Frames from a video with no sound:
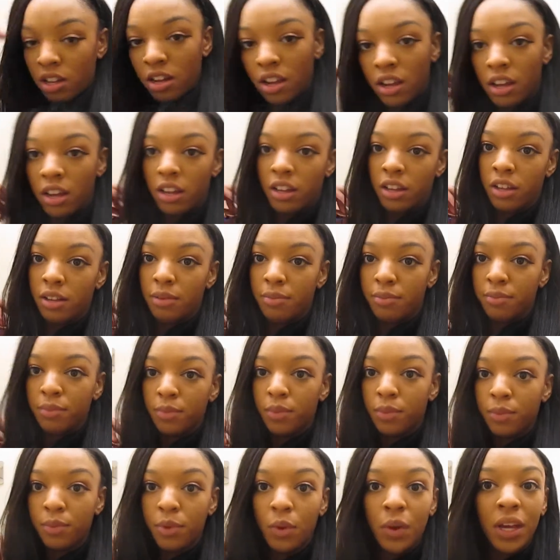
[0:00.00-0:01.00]
um,
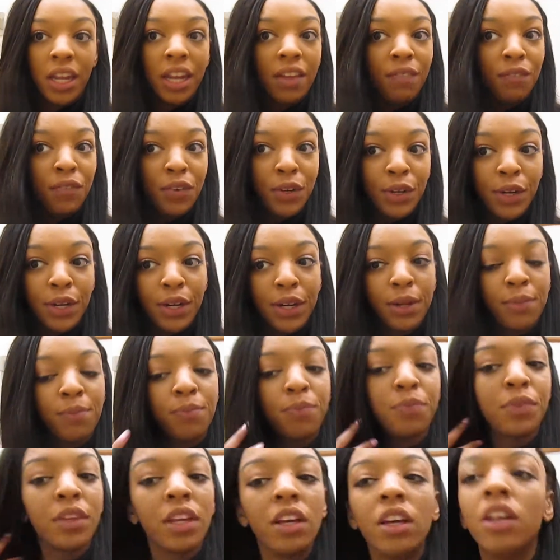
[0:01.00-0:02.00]
waiting for her,
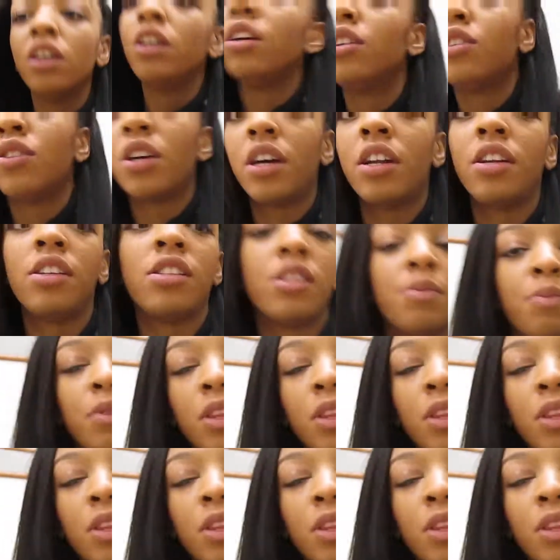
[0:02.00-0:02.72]
trying on some